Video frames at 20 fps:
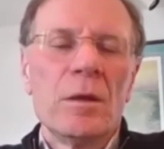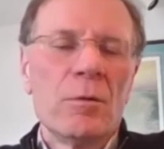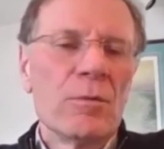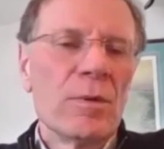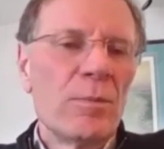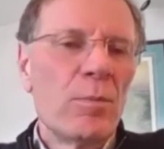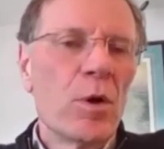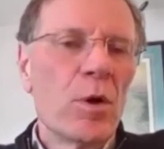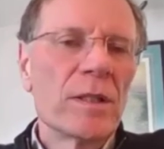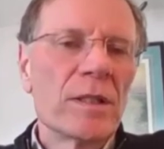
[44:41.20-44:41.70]
It
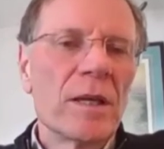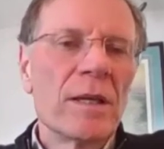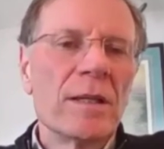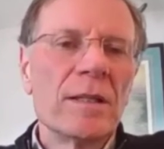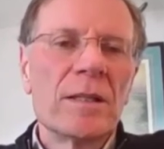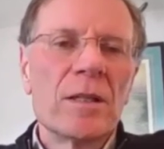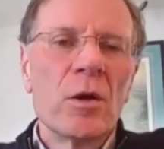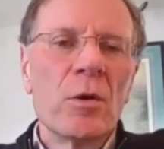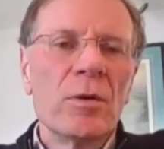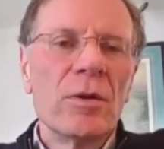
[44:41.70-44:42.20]
reports
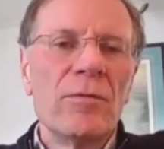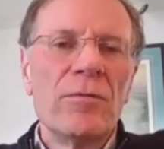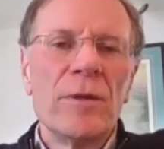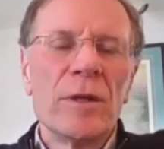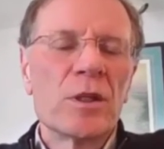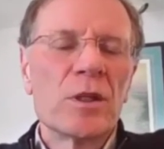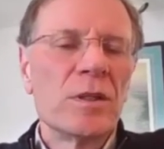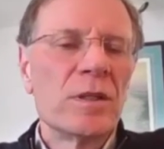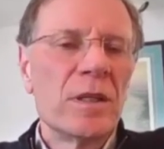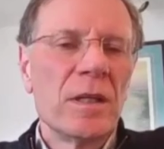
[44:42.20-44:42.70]
on its own
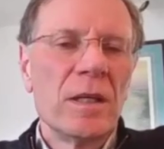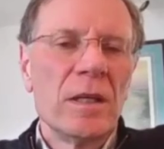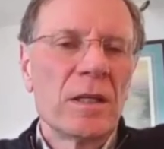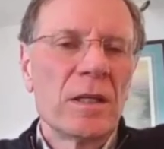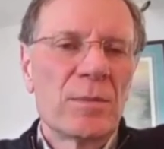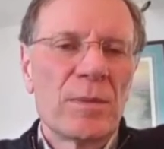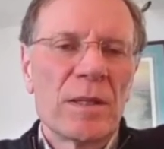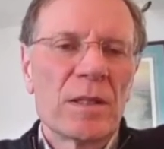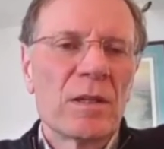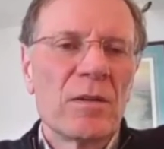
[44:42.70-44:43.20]

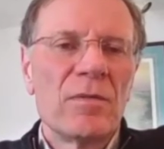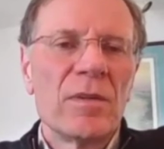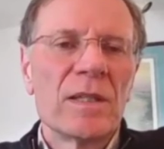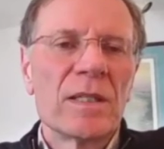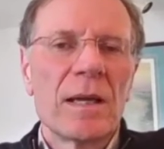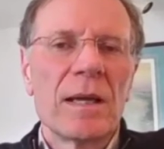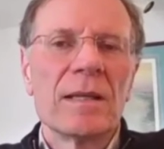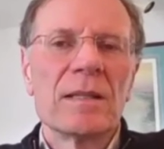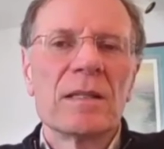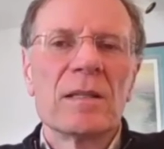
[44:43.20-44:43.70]
efficiency, especially if
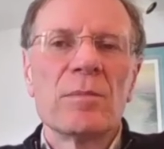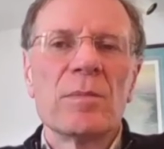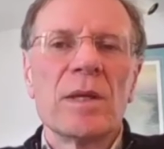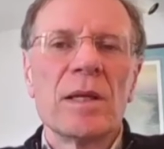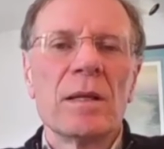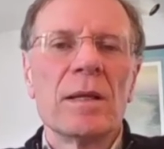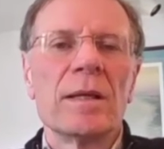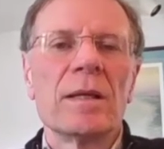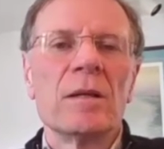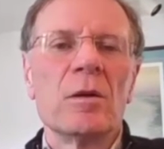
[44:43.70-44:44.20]
it's got
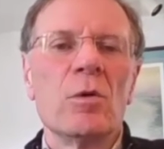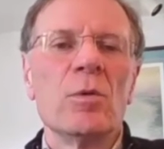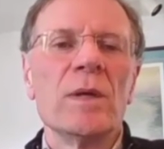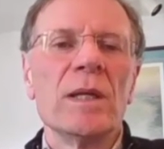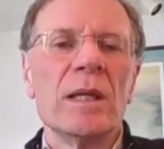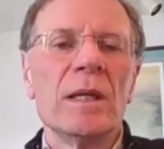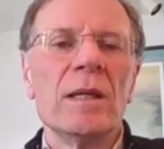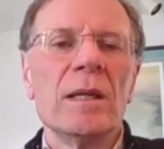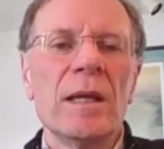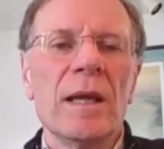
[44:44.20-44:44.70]
something like an
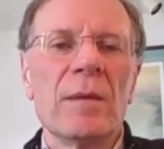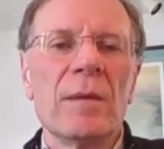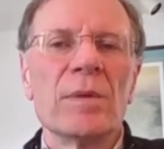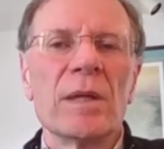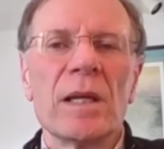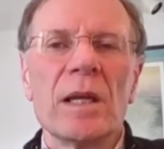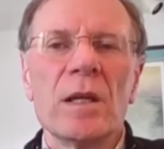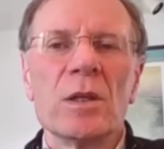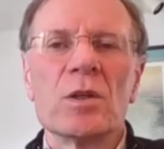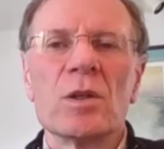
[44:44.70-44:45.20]
OEE
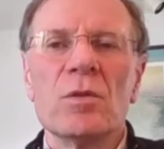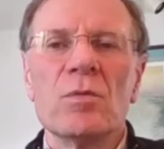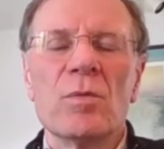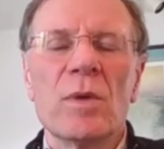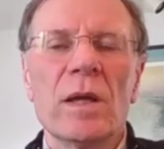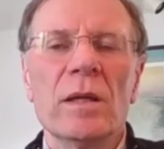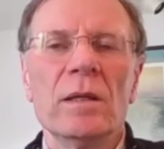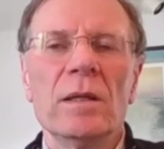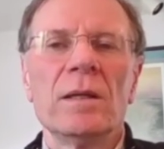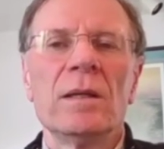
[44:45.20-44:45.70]
application
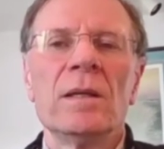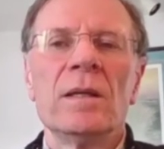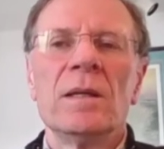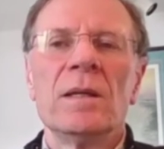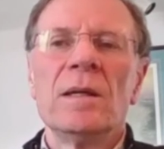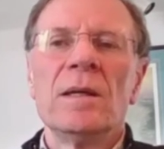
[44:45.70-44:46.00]
running.